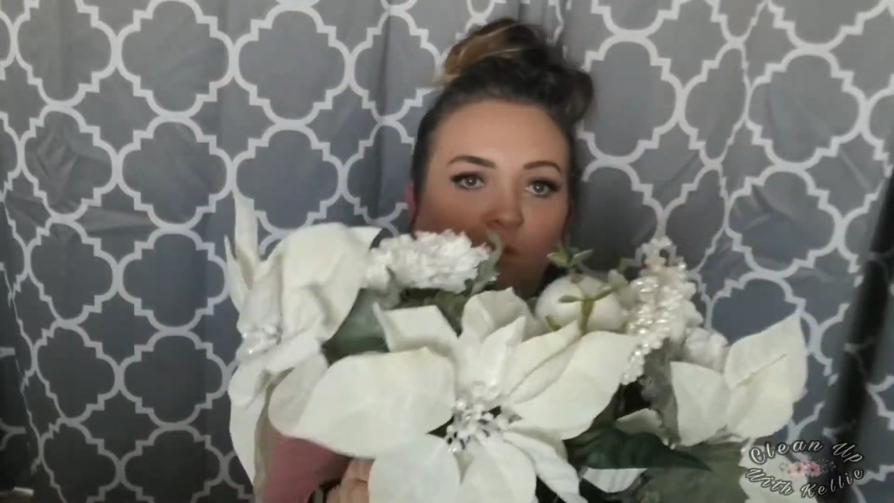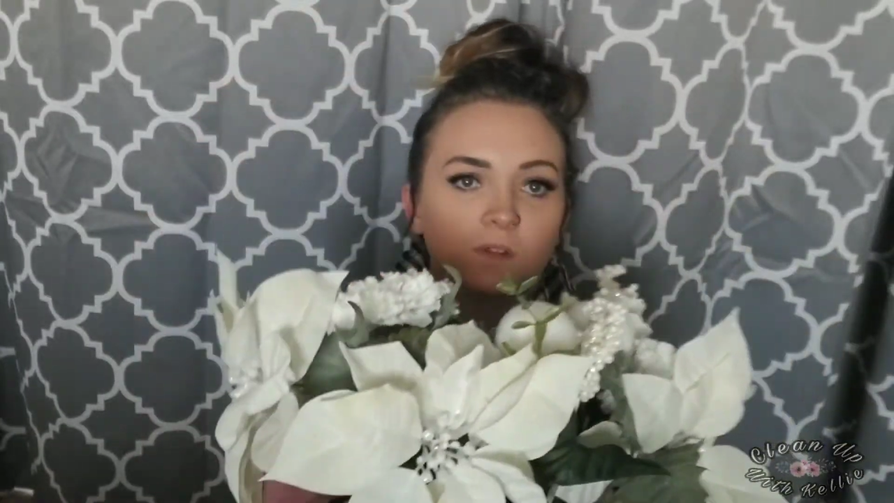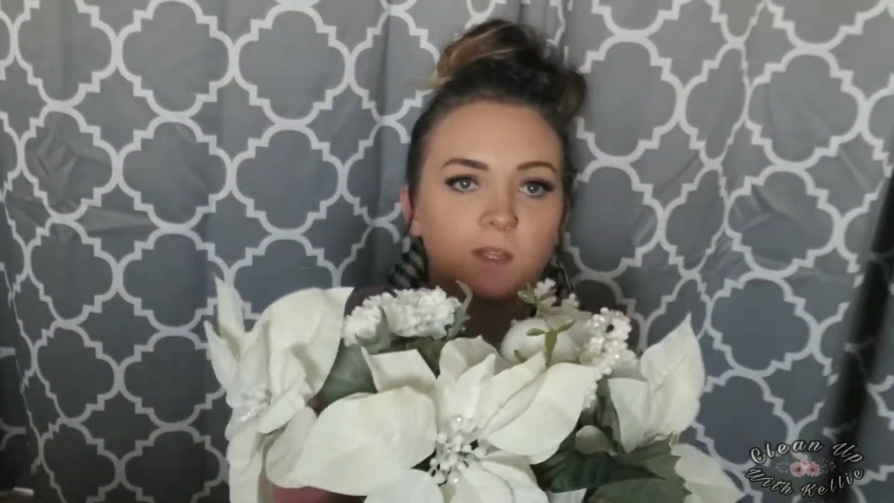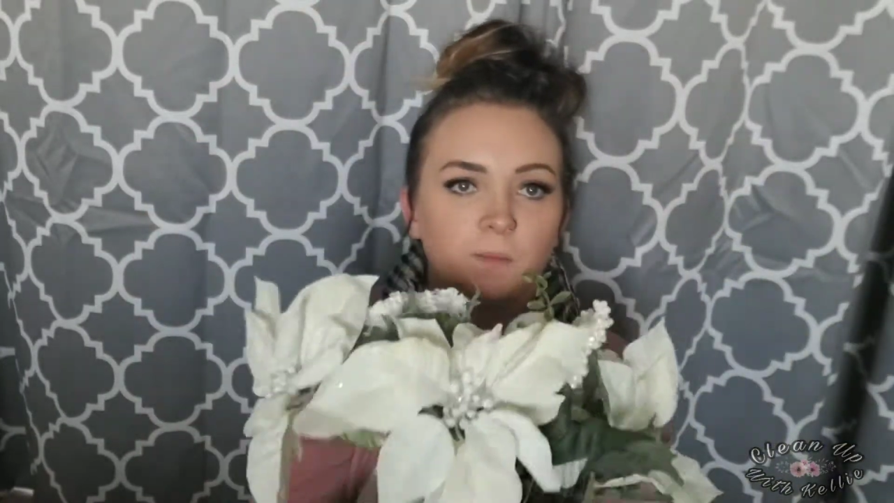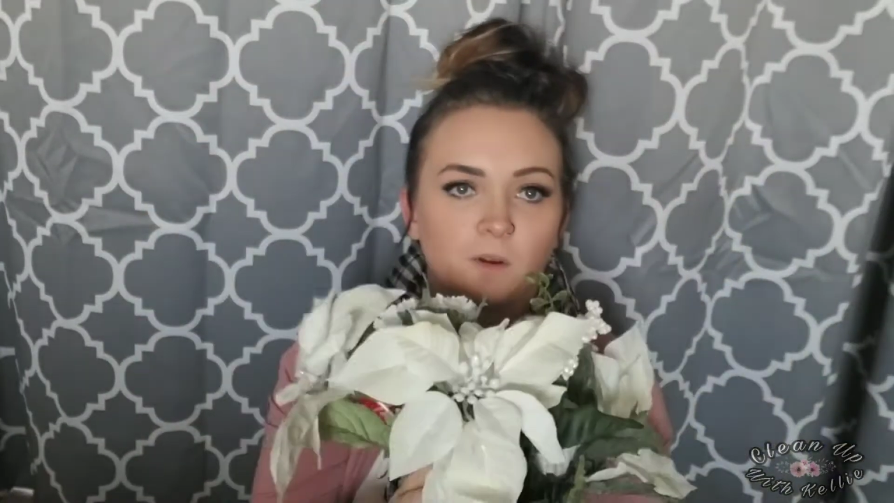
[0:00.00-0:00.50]

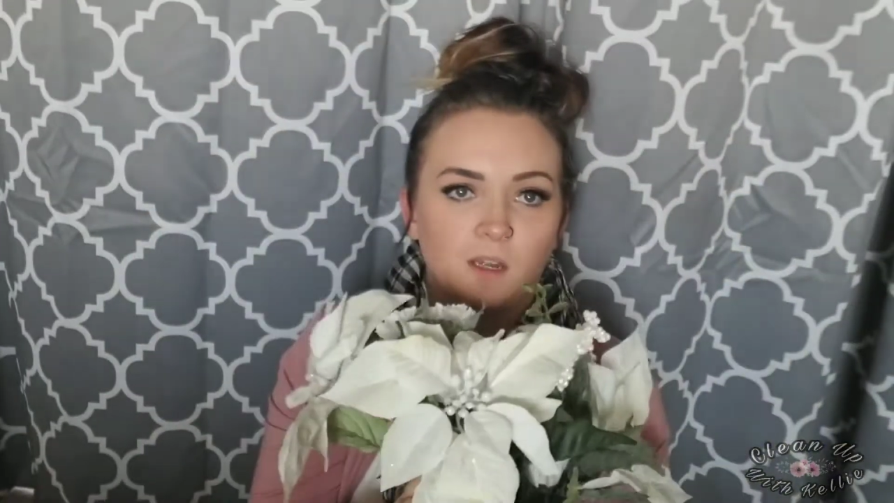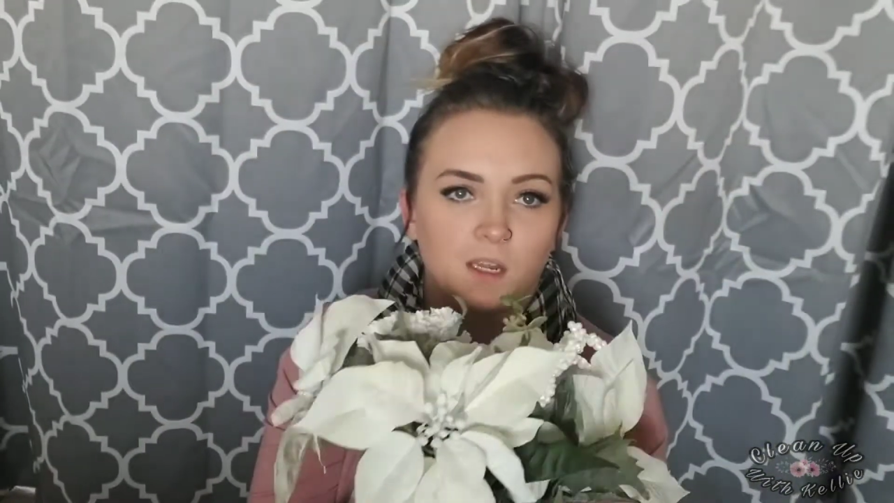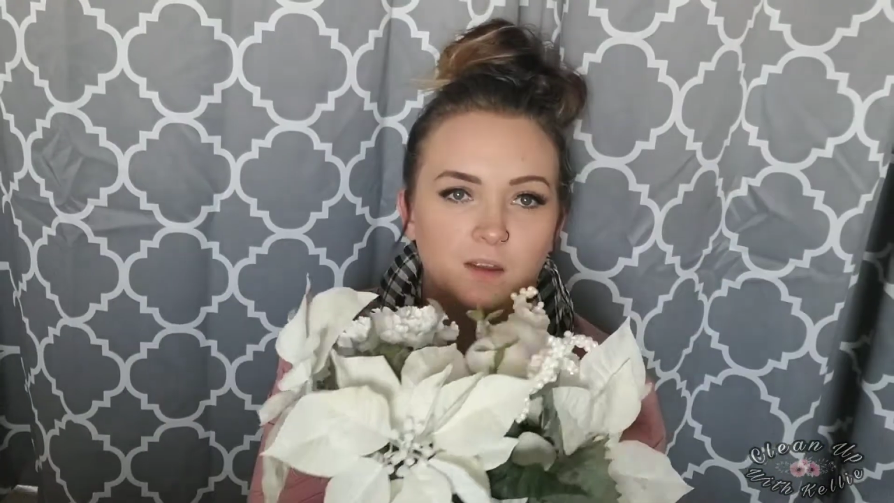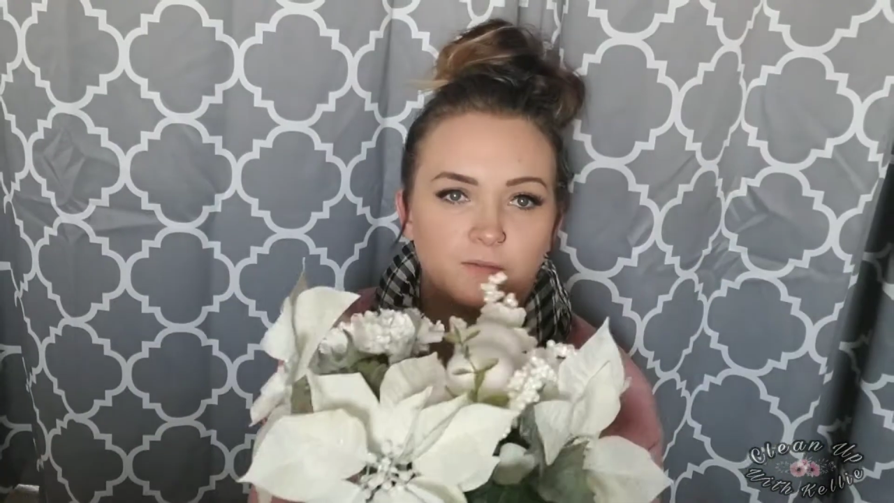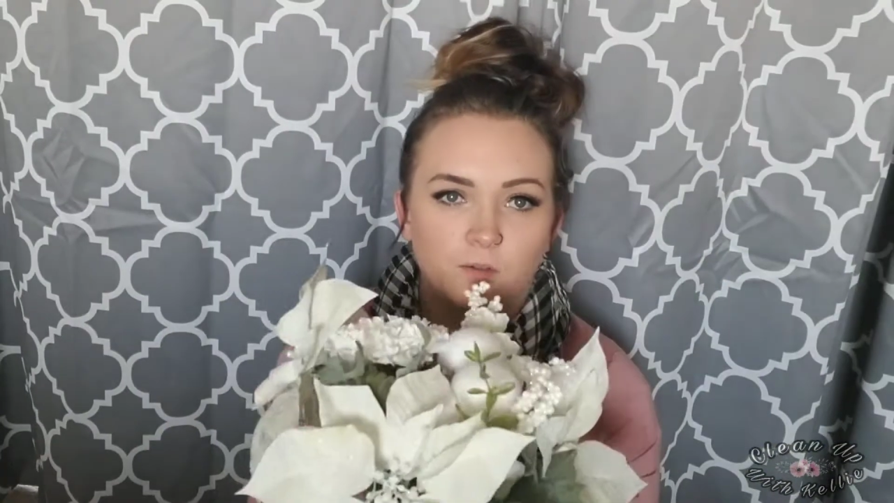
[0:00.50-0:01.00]
really
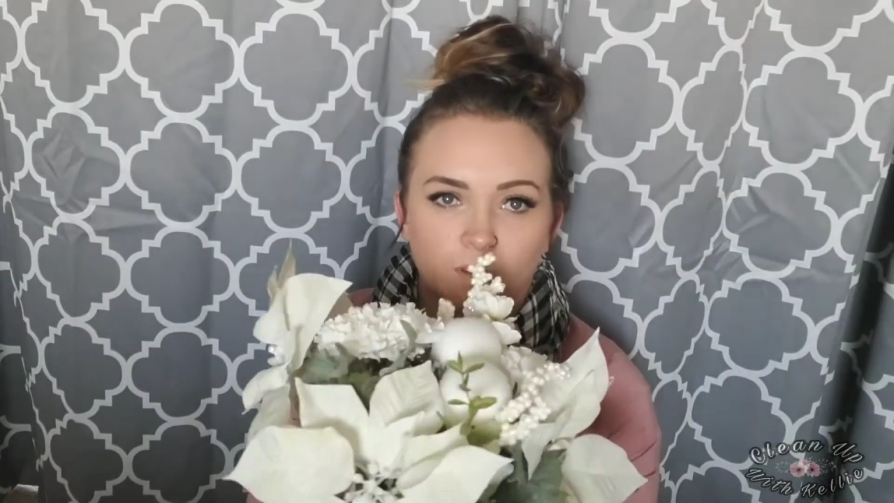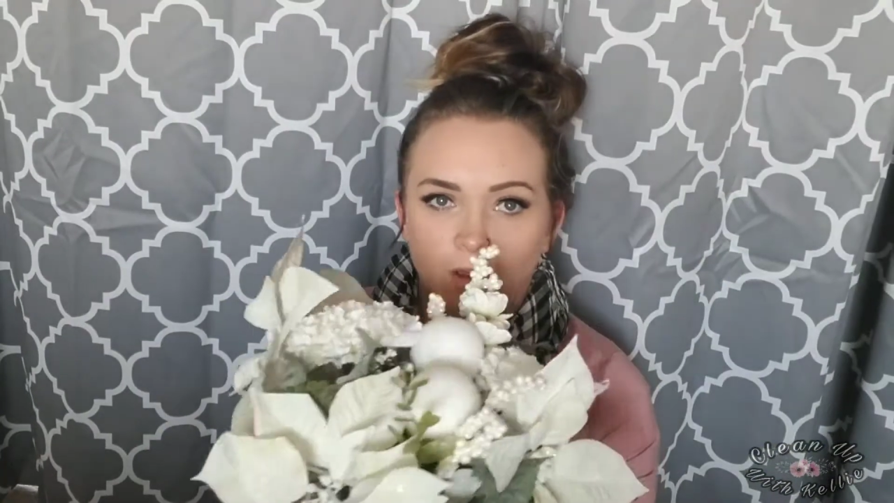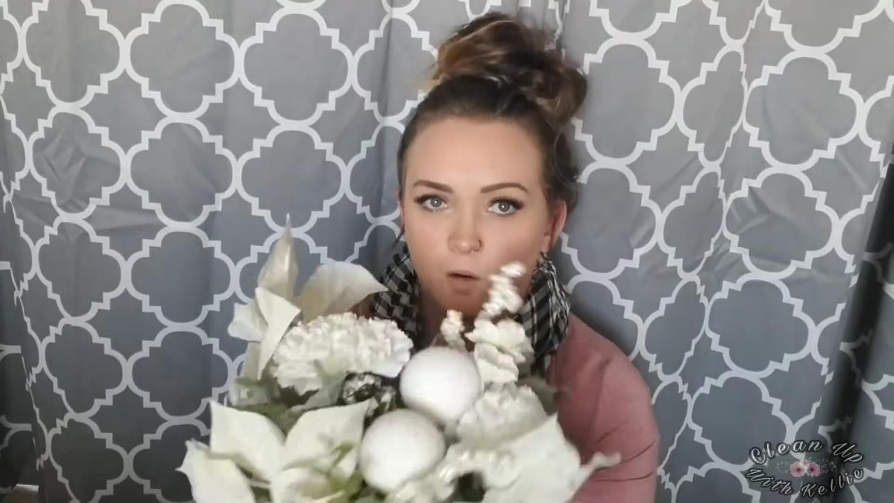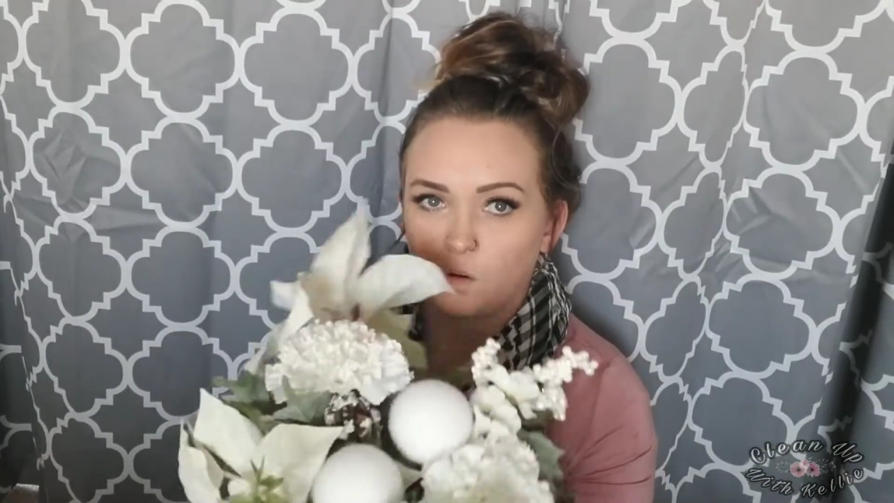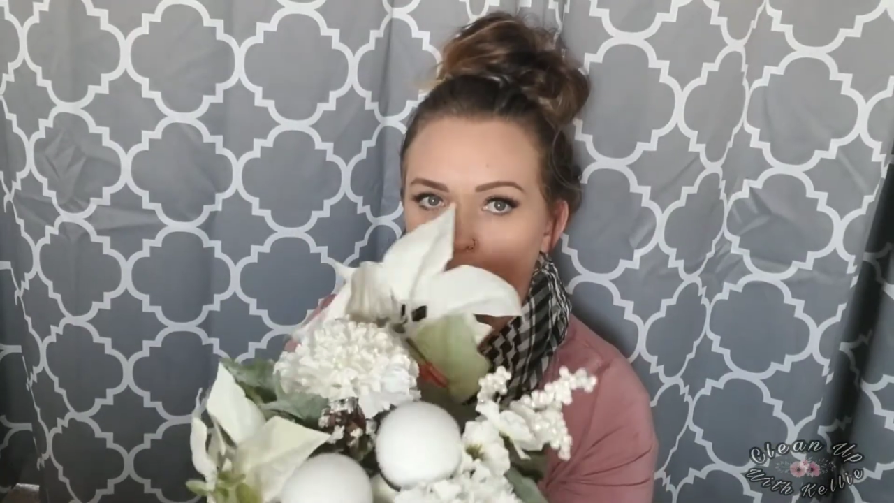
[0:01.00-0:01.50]
pretty for the
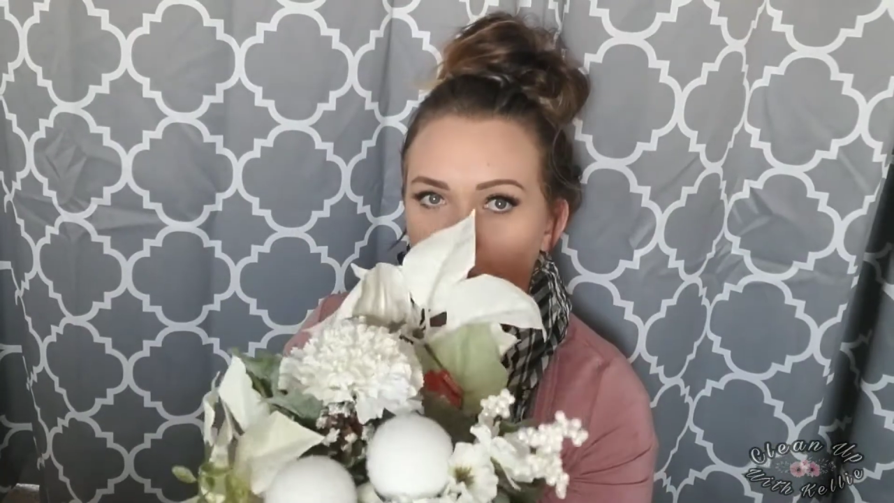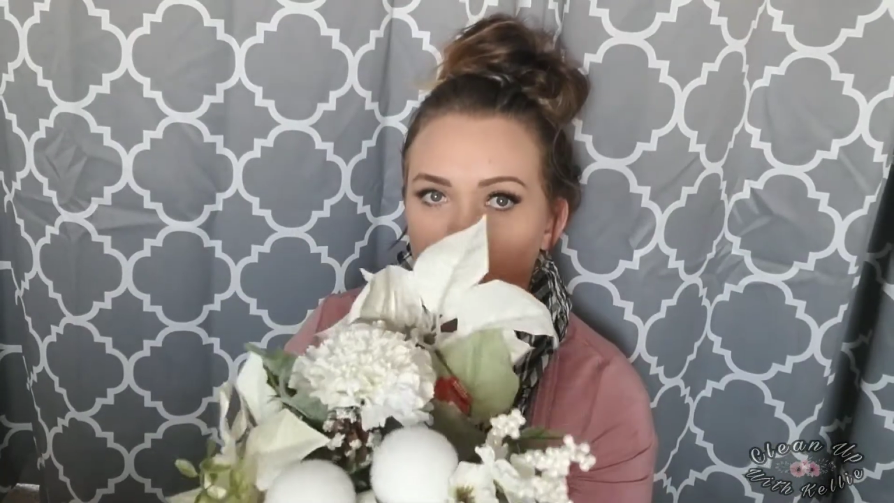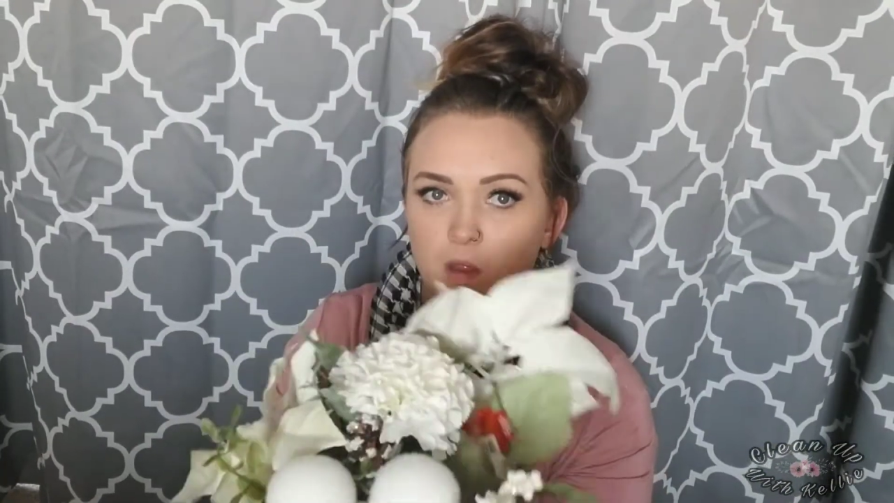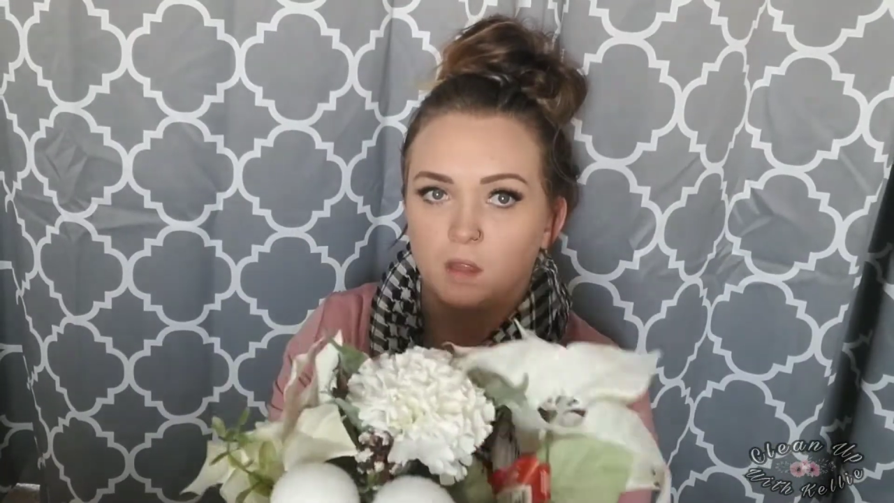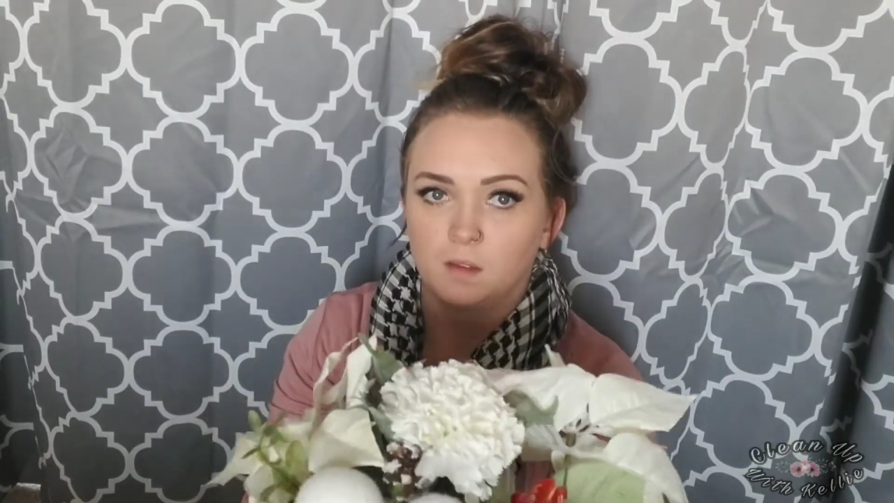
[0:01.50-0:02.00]

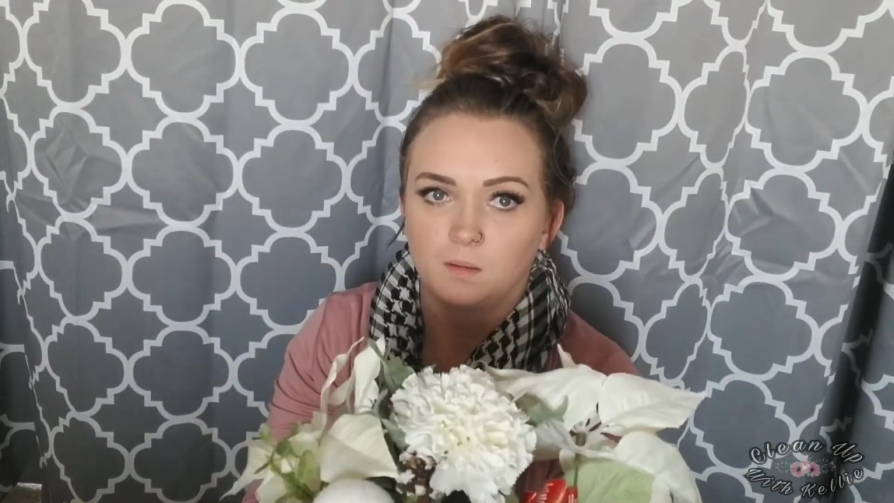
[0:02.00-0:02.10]
whole